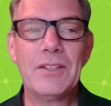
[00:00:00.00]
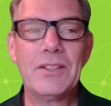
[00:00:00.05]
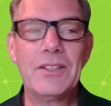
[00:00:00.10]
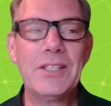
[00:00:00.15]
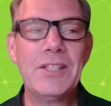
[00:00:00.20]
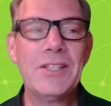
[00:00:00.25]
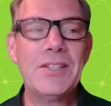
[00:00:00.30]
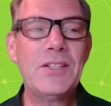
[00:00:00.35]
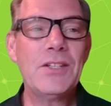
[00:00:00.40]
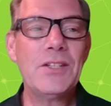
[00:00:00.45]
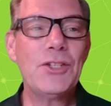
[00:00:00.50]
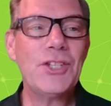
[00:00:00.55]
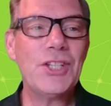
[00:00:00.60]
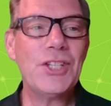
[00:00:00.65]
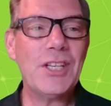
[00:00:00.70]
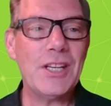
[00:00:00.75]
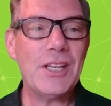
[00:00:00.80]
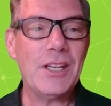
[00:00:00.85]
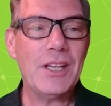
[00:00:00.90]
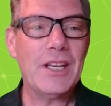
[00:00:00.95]
T C
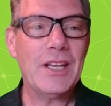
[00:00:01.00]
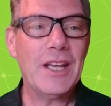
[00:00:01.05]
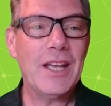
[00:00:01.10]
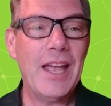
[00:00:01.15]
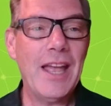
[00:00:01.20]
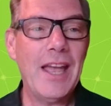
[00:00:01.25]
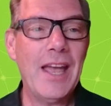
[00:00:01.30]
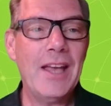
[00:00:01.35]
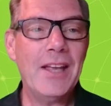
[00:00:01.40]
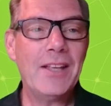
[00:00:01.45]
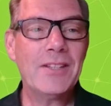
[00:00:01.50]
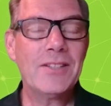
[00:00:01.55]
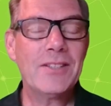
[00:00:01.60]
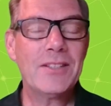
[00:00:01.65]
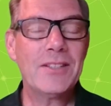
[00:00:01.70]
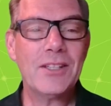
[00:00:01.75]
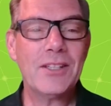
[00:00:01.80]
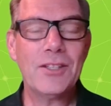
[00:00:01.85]
G has